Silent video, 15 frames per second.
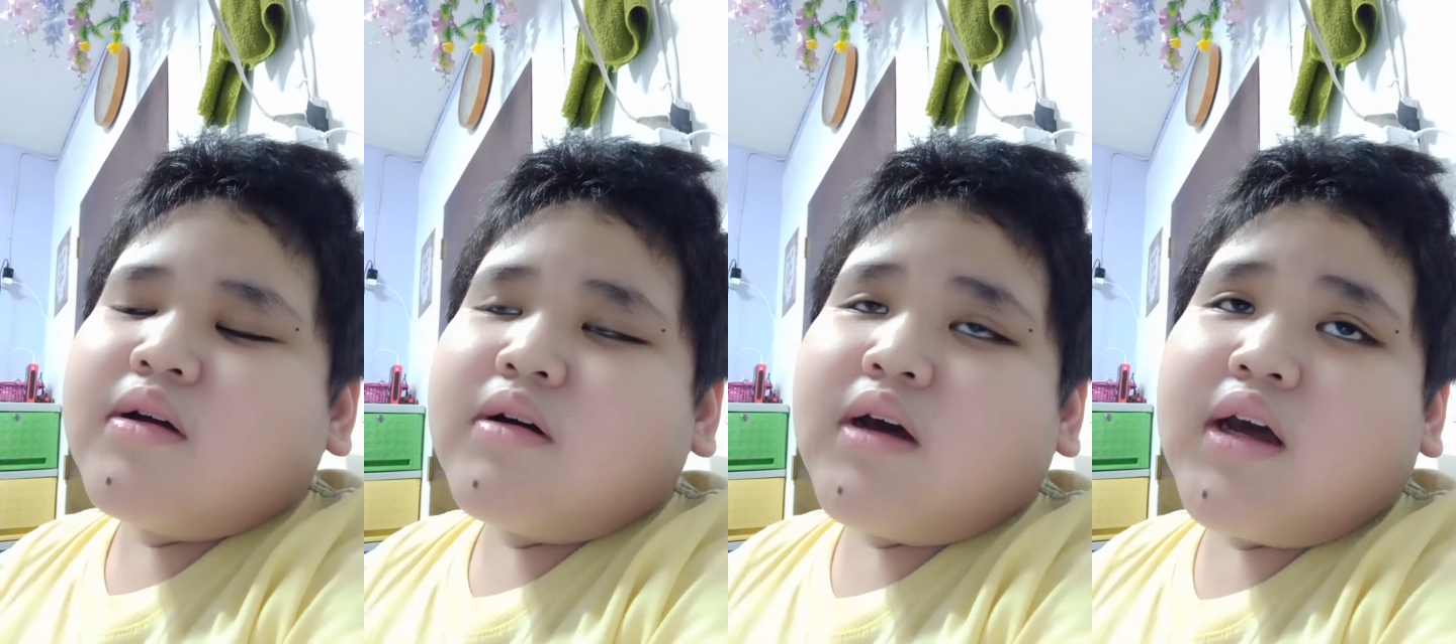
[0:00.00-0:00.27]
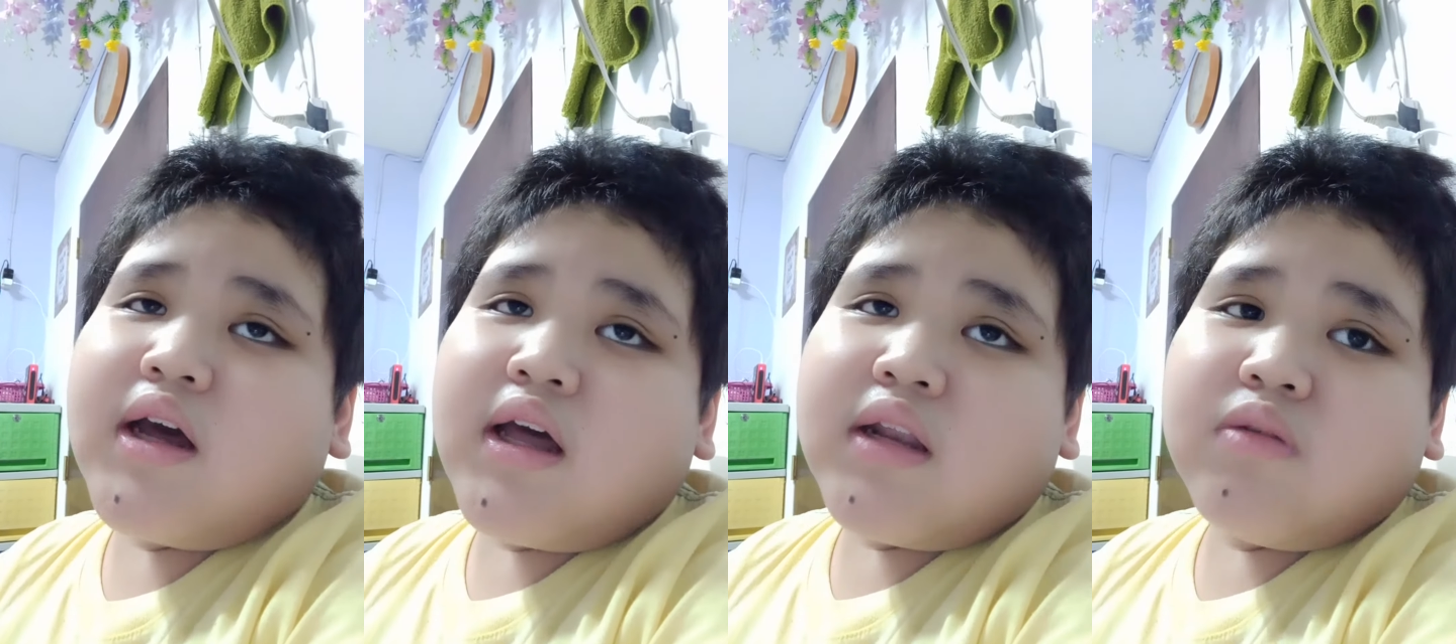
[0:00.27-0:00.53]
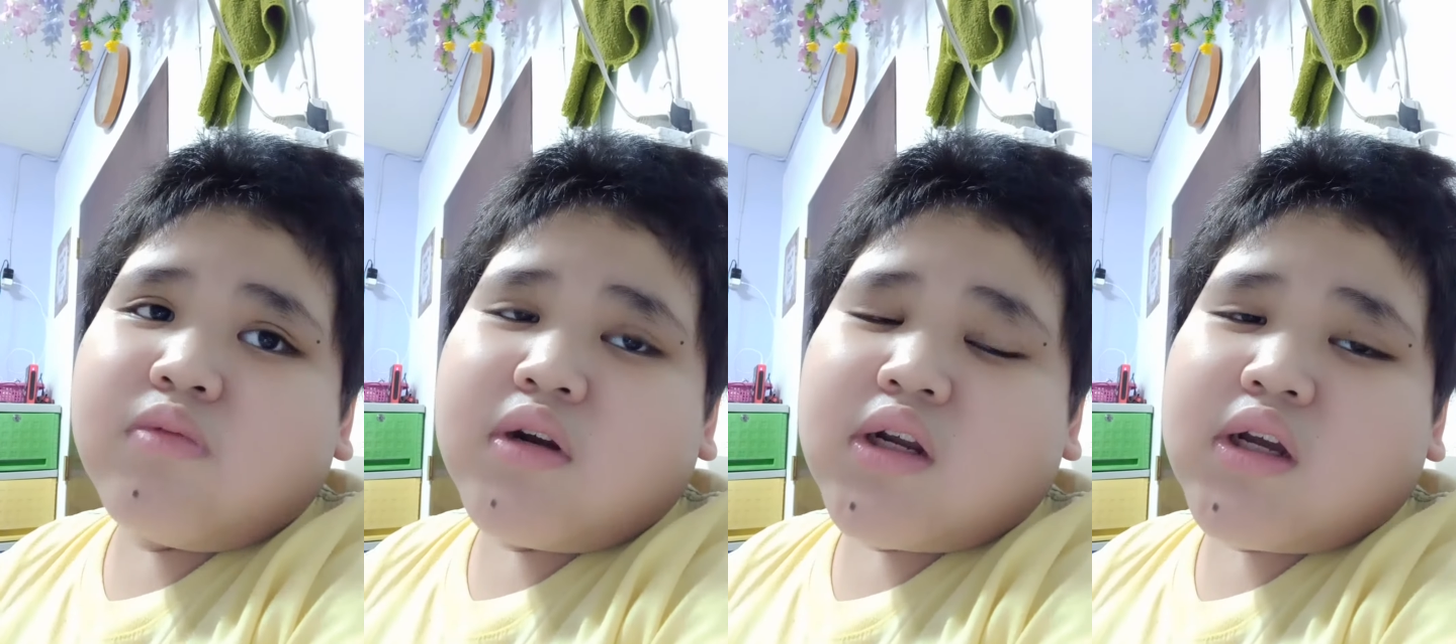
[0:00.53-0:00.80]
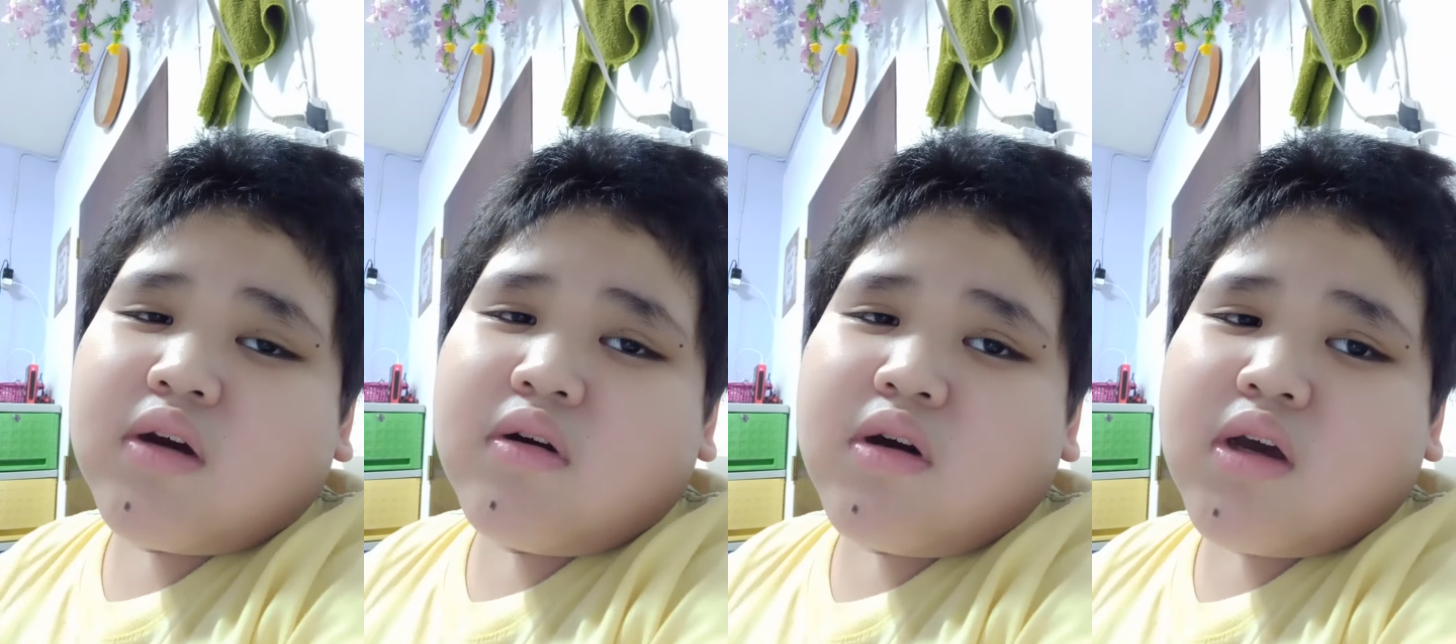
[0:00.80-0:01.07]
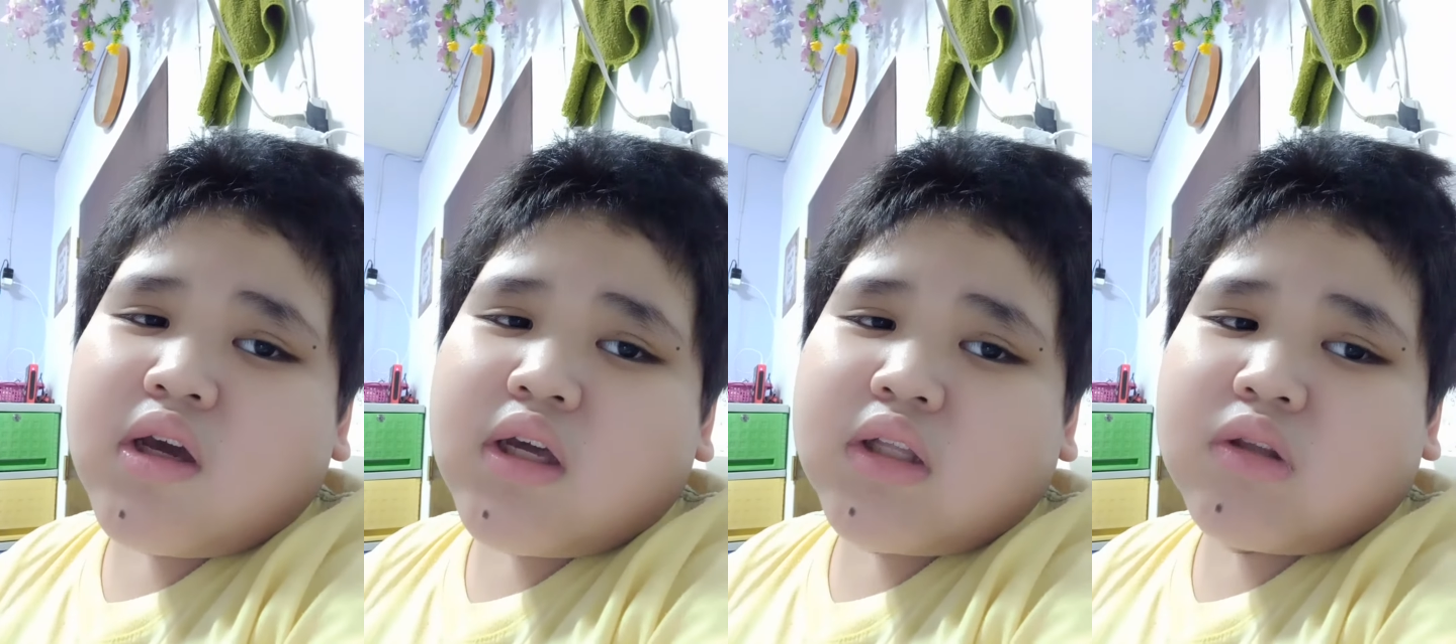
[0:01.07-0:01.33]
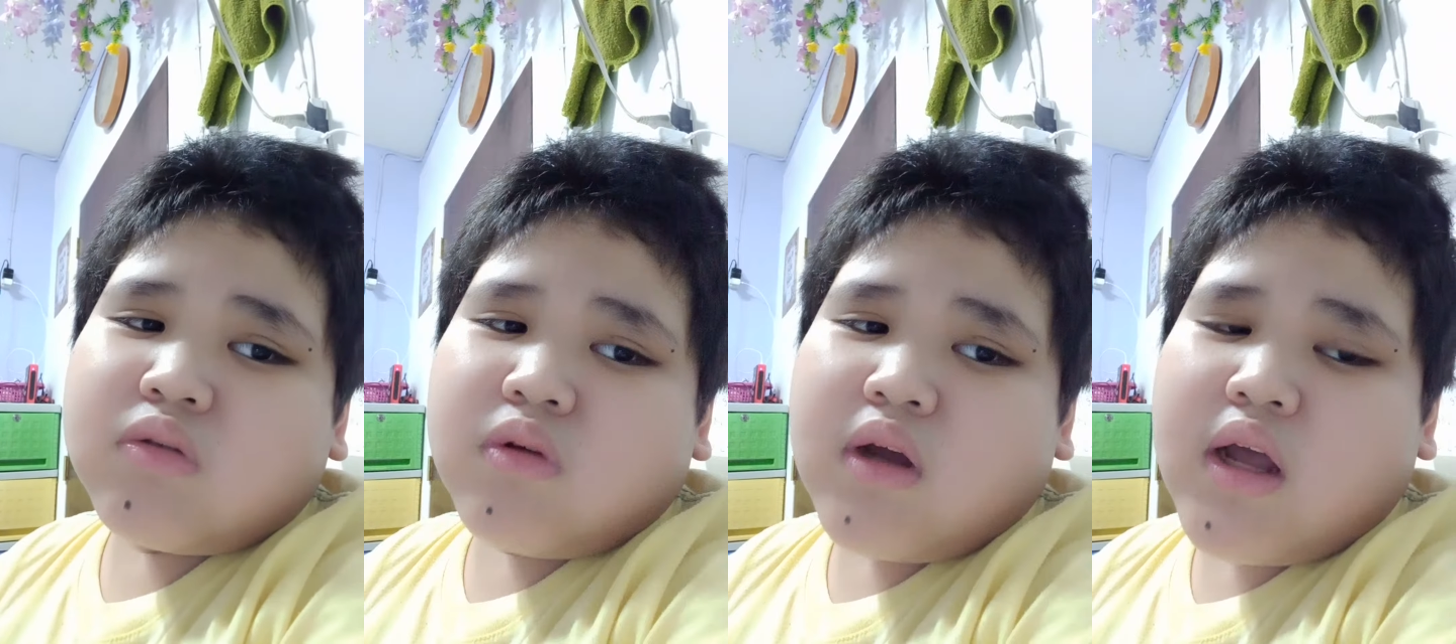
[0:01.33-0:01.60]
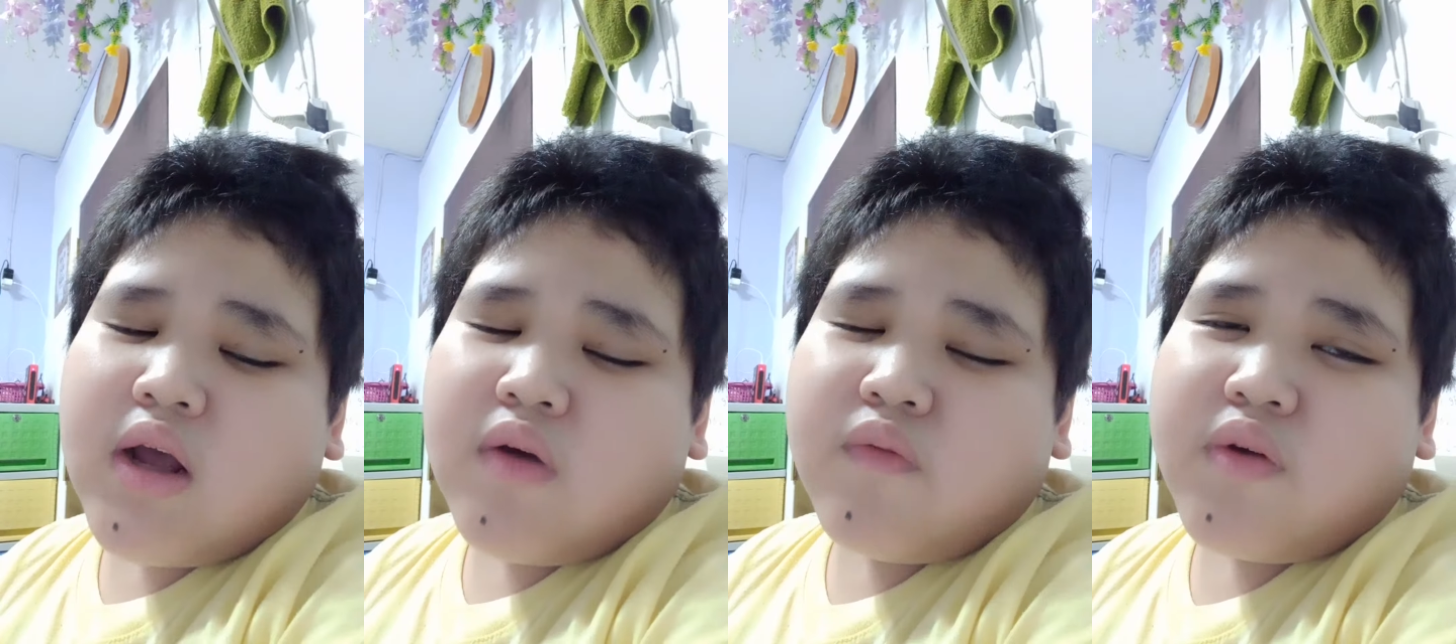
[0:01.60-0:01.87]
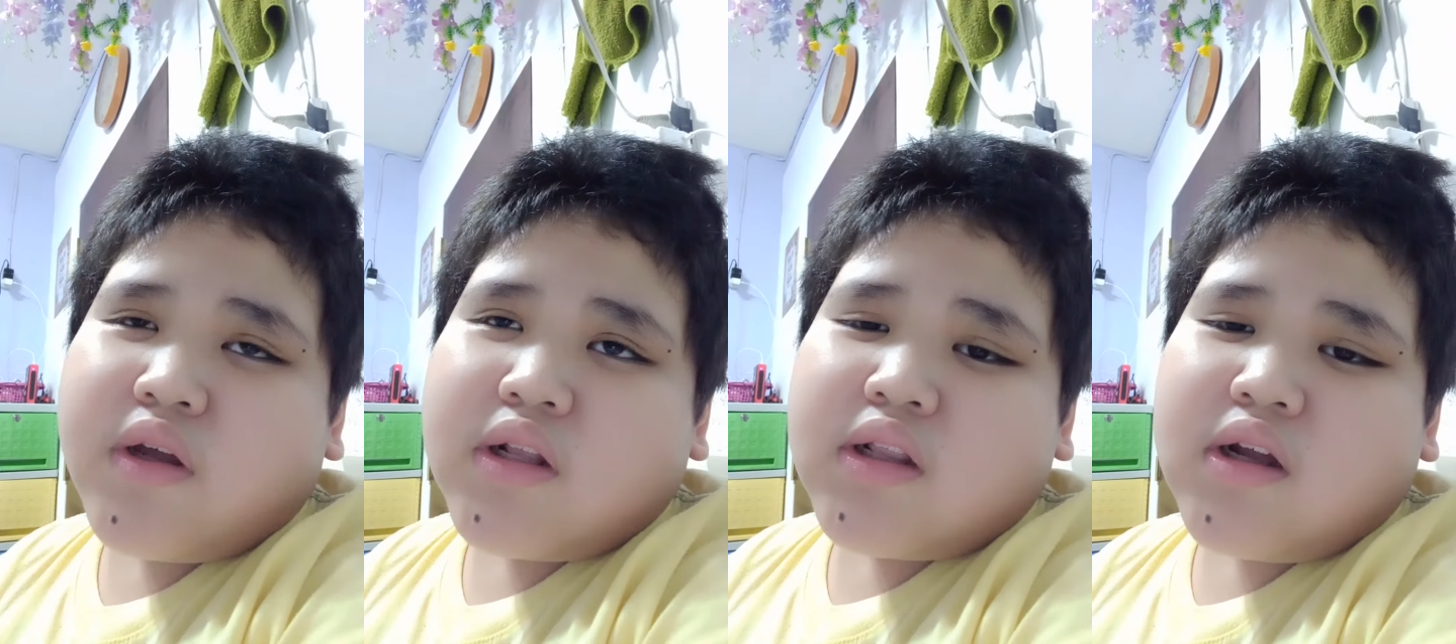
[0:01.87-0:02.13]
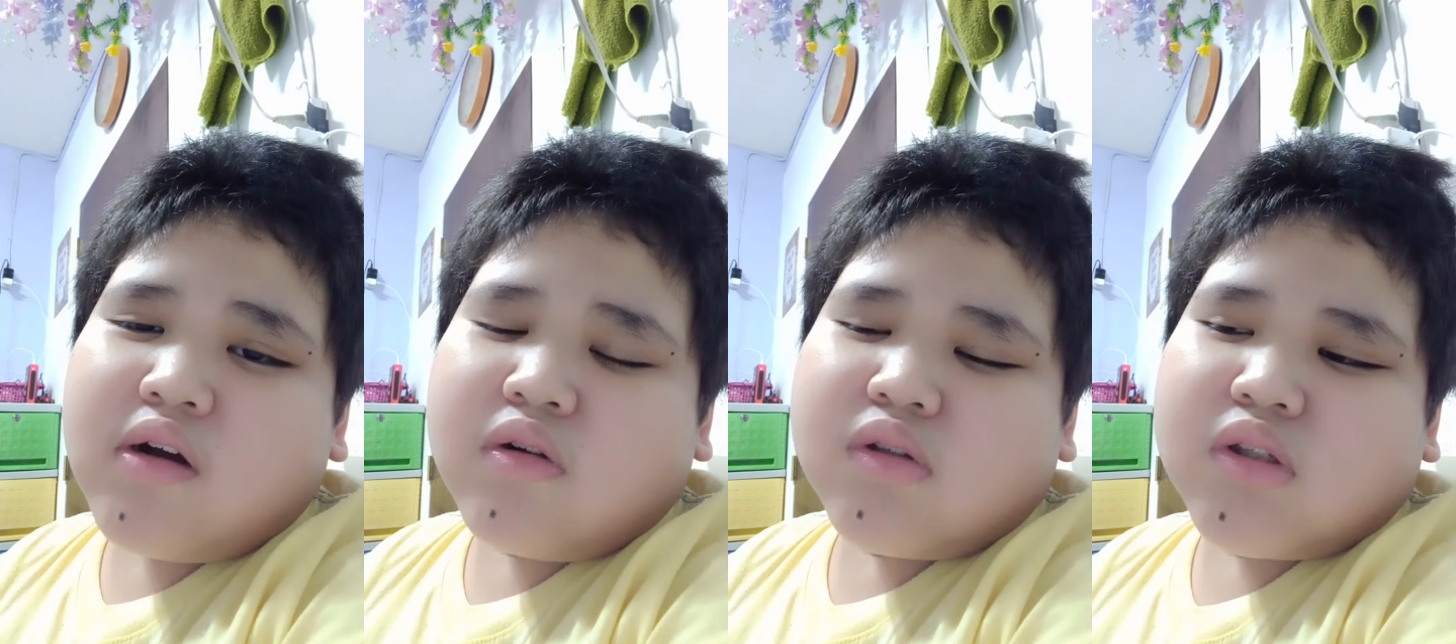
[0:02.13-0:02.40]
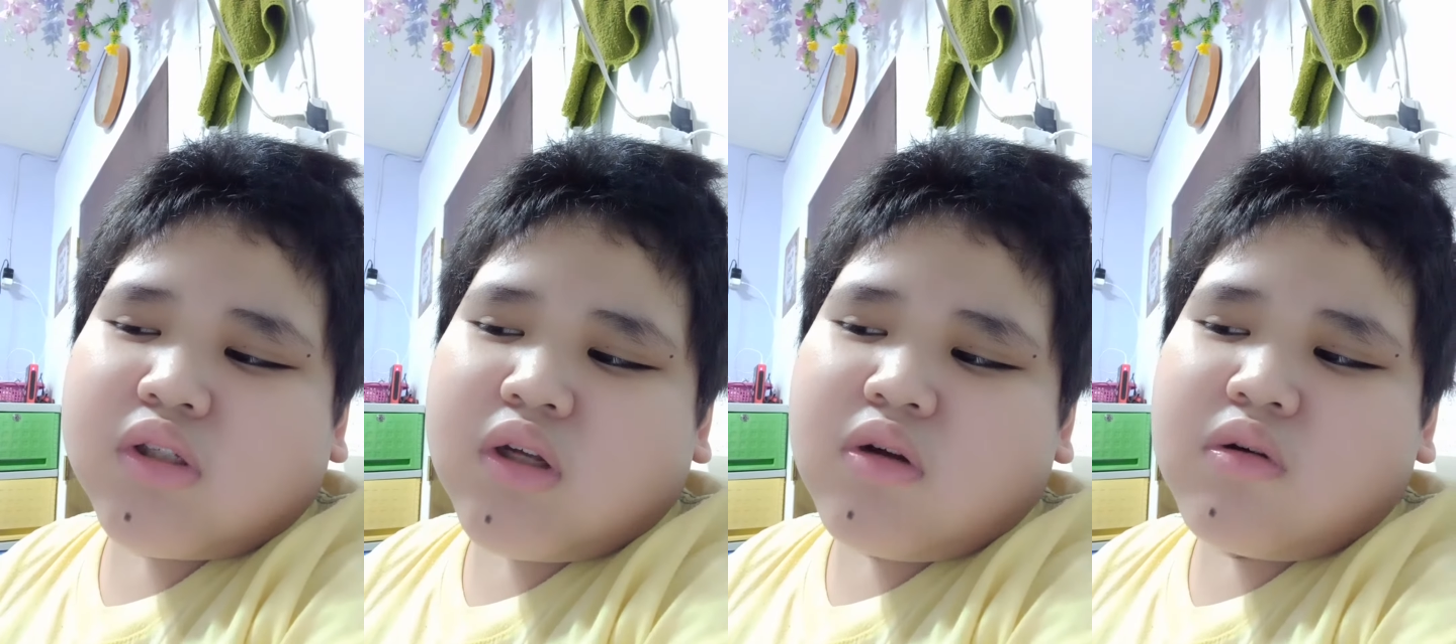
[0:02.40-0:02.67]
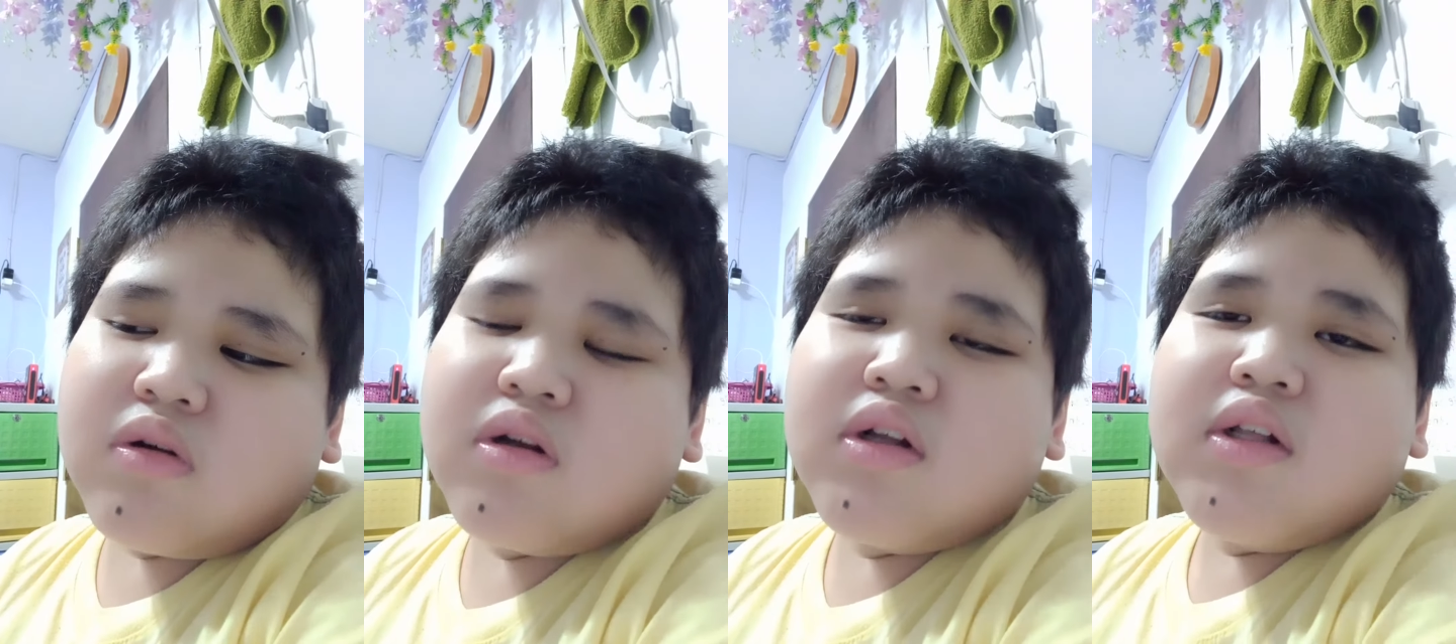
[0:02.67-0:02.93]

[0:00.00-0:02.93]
and we're going to heaven also.